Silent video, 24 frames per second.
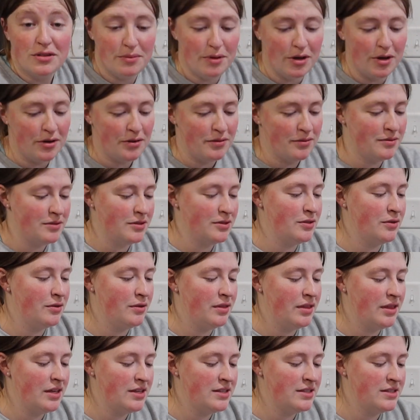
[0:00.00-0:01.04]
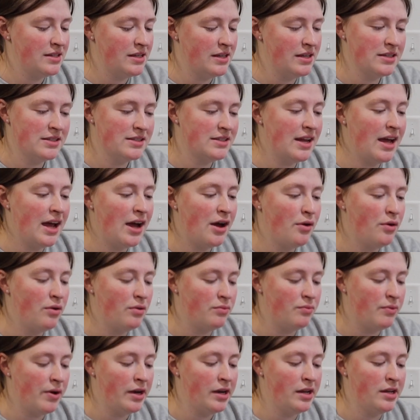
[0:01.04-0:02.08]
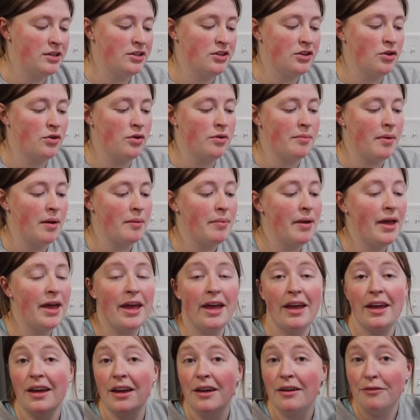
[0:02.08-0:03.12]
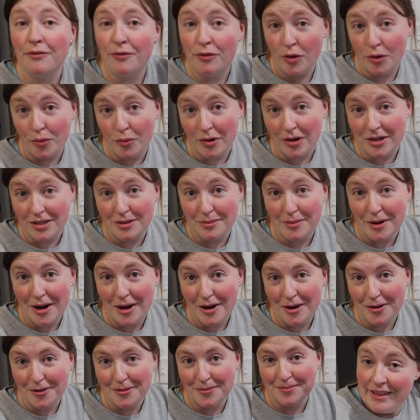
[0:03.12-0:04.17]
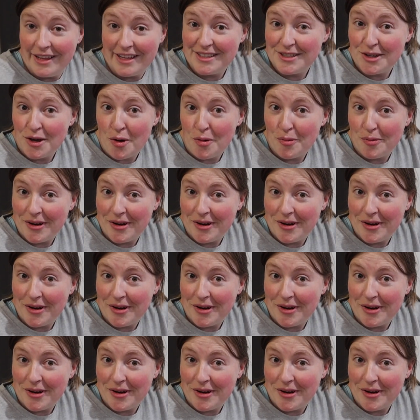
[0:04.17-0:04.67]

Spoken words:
tomorrow. So this is now ready to go in my bag for work tomorrow. Let's go